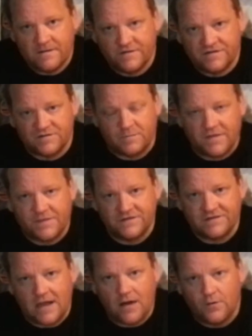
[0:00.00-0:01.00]
Smith
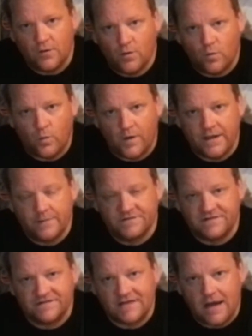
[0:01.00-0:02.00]
is out,
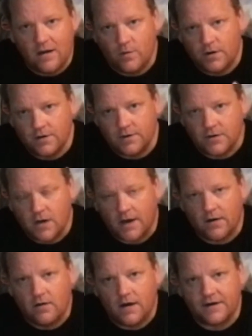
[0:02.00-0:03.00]
Williams is out, not
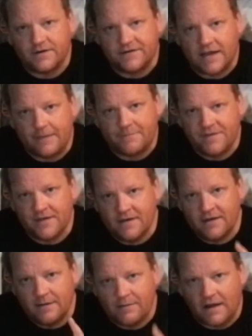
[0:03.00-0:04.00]
a lot of depth,
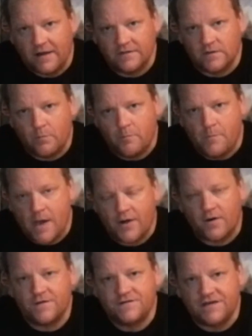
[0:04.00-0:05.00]
but I think the
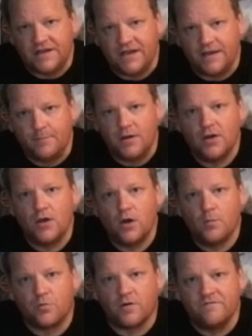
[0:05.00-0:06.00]
better team
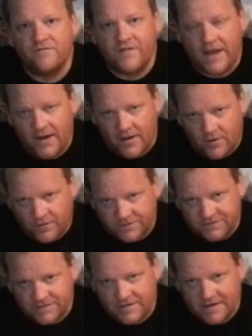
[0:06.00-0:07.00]

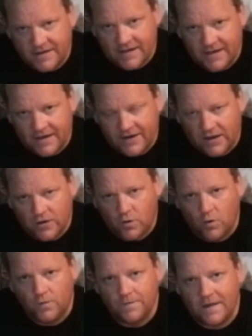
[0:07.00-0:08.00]
prevails in a
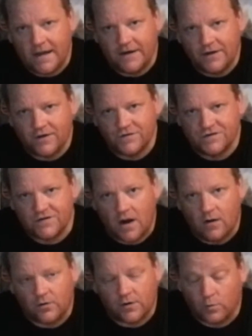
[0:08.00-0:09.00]
cold night in
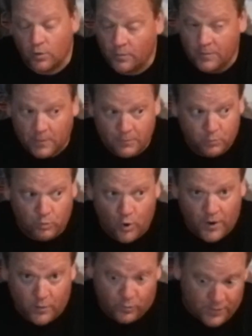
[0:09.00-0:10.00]
Charlotte. where,
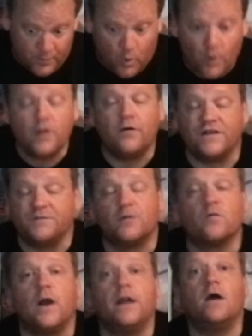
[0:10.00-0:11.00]
where reportedly it's been
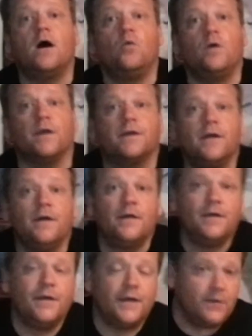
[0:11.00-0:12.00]
raining all week,
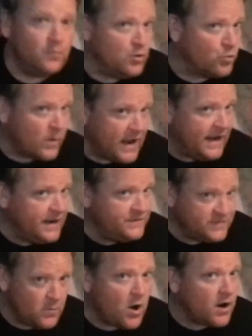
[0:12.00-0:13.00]
and it will rain
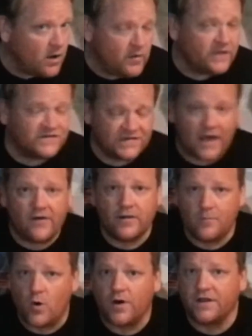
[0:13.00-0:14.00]
tomorrow on Saturday
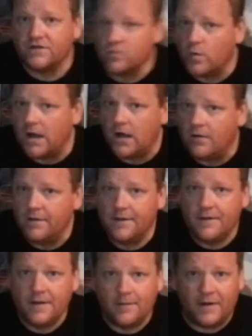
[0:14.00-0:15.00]
morning as well.
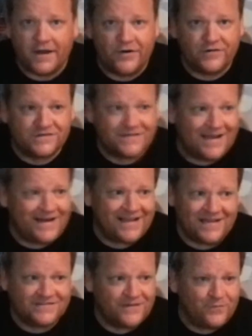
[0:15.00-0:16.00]
My understanding,
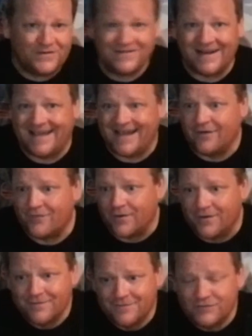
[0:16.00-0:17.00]
as if we should
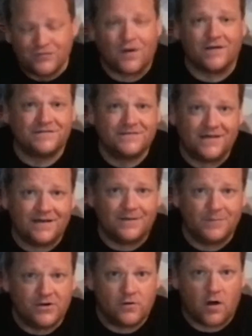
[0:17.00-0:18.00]
ever trust a
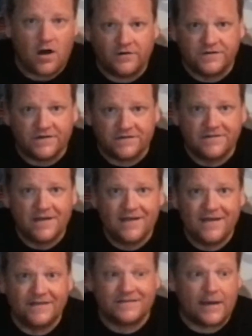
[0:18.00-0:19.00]
meteorologists,
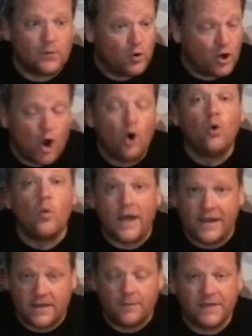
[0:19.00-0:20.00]
is that it will go
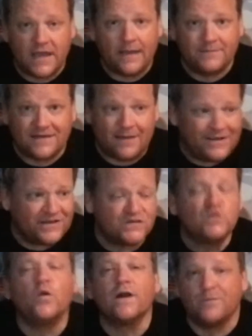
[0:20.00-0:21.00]
away come game time. I guess
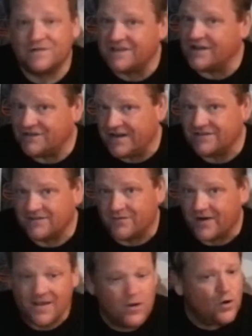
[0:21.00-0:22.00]
20% chance of
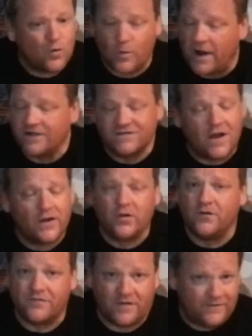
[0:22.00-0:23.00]
rain. Rain is not
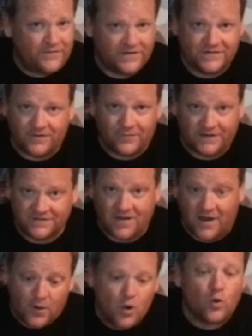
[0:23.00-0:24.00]
good for FSU. It's
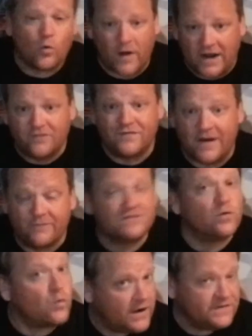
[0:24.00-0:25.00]
not. Rain favors a
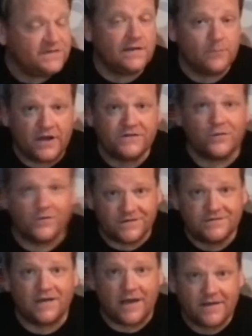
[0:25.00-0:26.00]
running team like Georgia
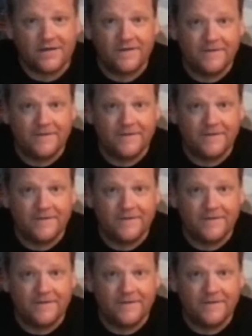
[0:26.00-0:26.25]
Tech